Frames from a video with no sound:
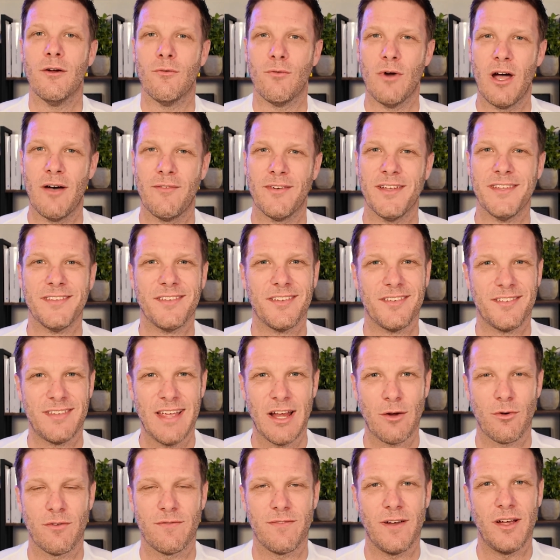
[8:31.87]
rather than to
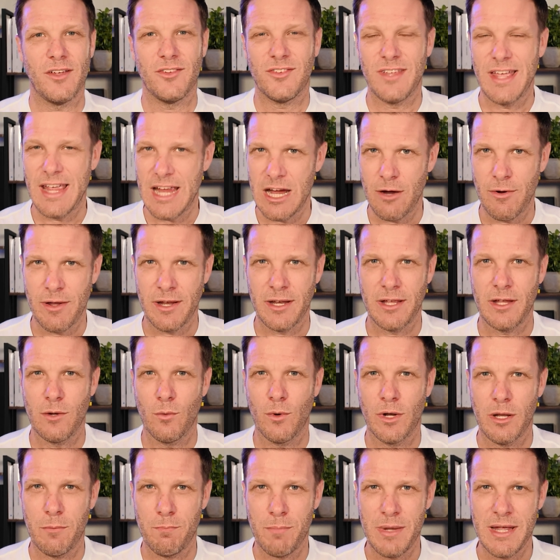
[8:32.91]
sacrifice the area that you
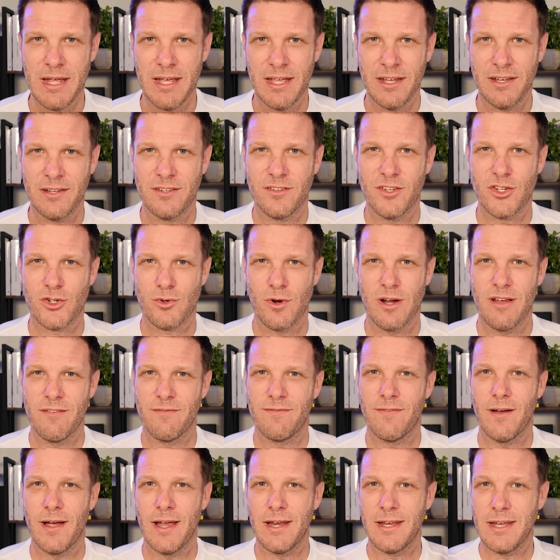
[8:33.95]
want to be in to try
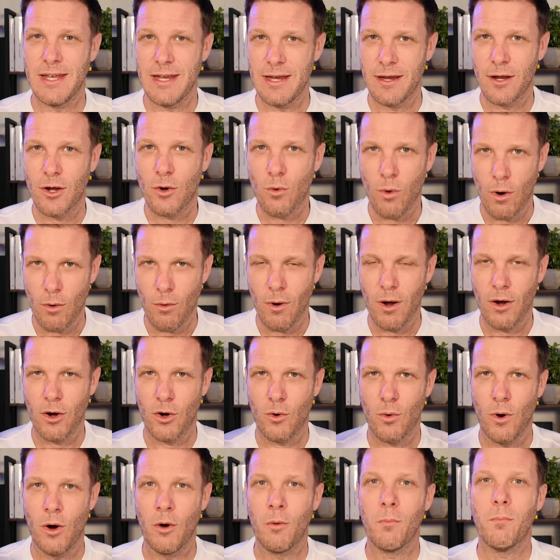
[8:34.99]
and find the quote
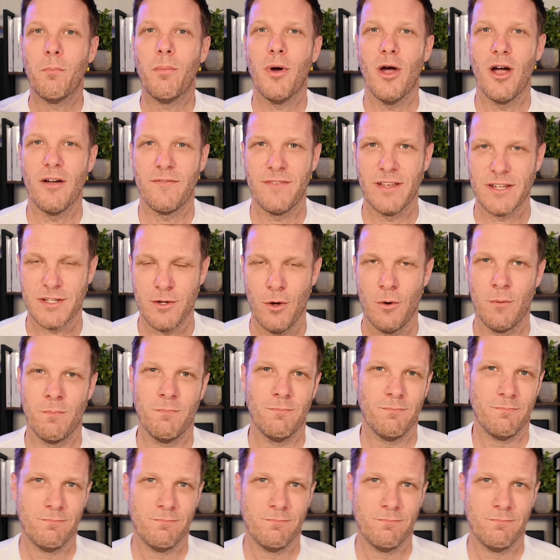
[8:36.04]
unquote perfect home.